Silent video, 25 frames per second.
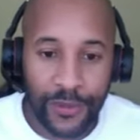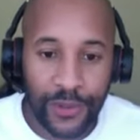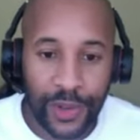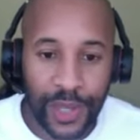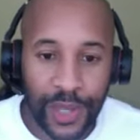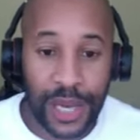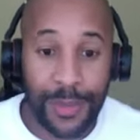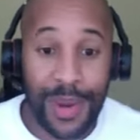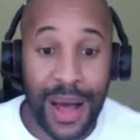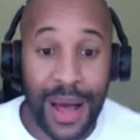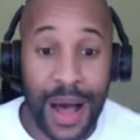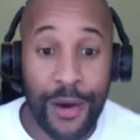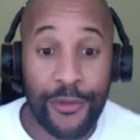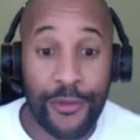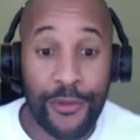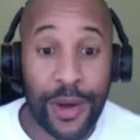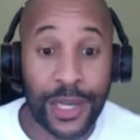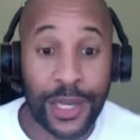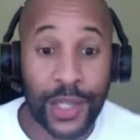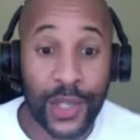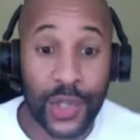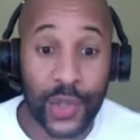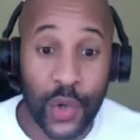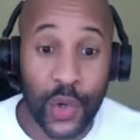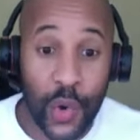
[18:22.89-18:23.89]
Think about a
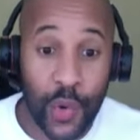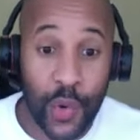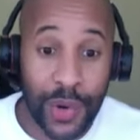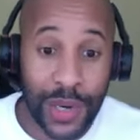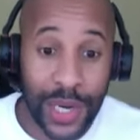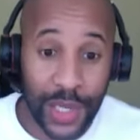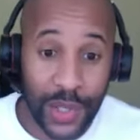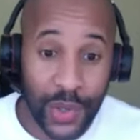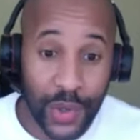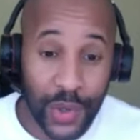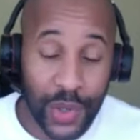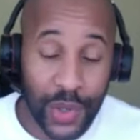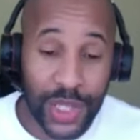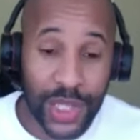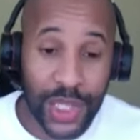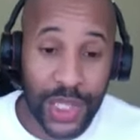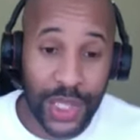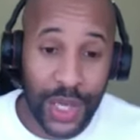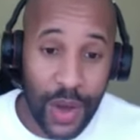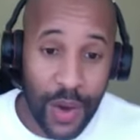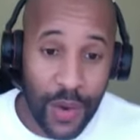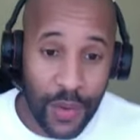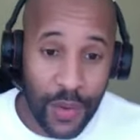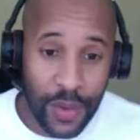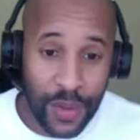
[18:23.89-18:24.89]
funny story that you can
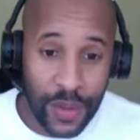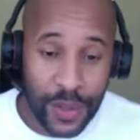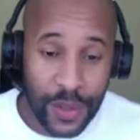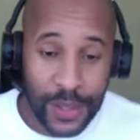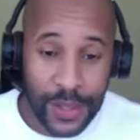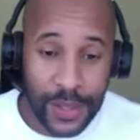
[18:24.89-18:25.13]
tell.